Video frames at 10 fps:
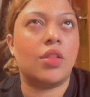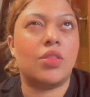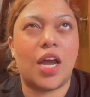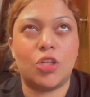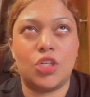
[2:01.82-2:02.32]

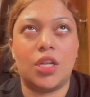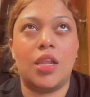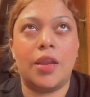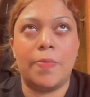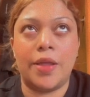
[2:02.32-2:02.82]
touched a
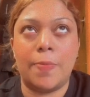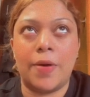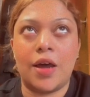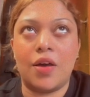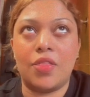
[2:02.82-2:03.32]
little bit
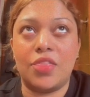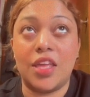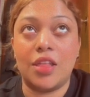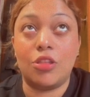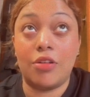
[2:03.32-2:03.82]
about
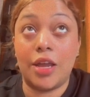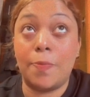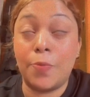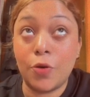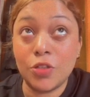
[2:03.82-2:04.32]
the three
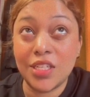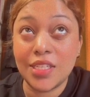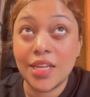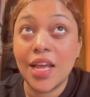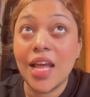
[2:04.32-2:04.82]

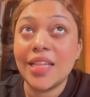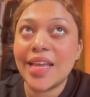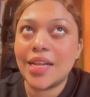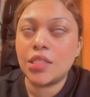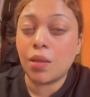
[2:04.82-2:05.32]
approaches
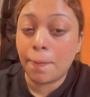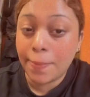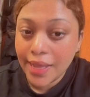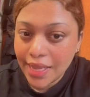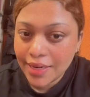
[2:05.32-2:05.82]
that is
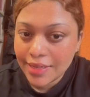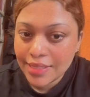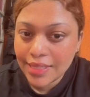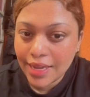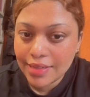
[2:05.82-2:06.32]
being
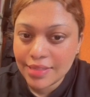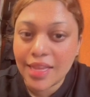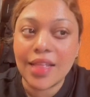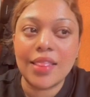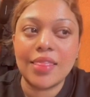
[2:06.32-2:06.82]
discussed
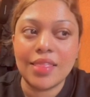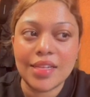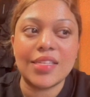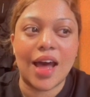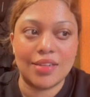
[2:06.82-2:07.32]
in
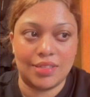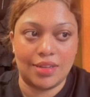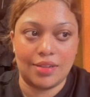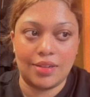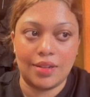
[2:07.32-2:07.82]
this
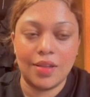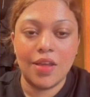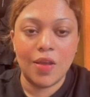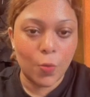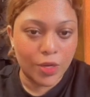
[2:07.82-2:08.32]
article,
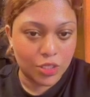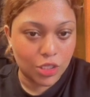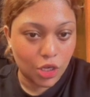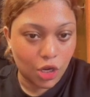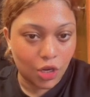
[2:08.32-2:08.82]
which
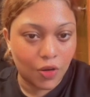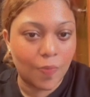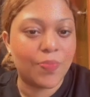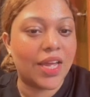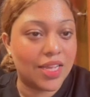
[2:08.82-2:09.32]
is called
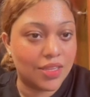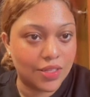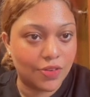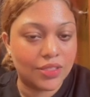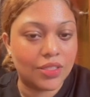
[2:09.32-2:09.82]
An
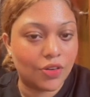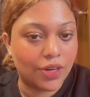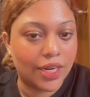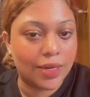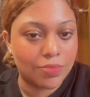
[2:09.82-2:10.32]
Integrated
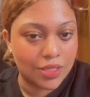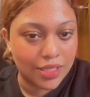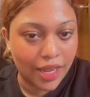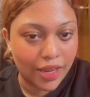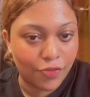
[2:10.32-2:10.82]
Curriculum
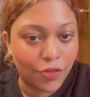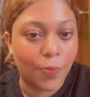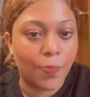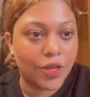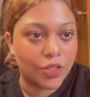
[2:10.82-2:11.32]
Design
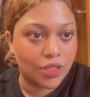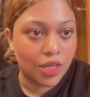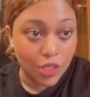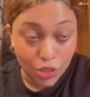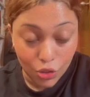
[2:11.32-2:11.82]
for
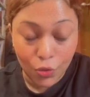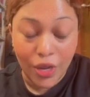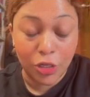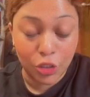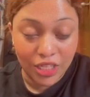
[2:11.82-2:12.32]
Preschool
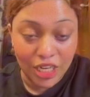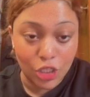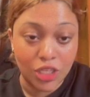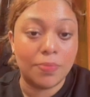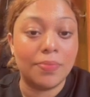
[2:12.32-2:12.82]

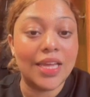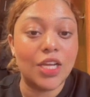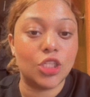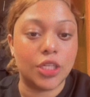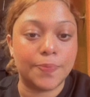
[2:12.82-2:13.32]
Education in
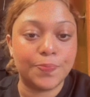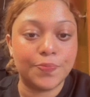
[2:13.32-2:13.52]
Malaysia.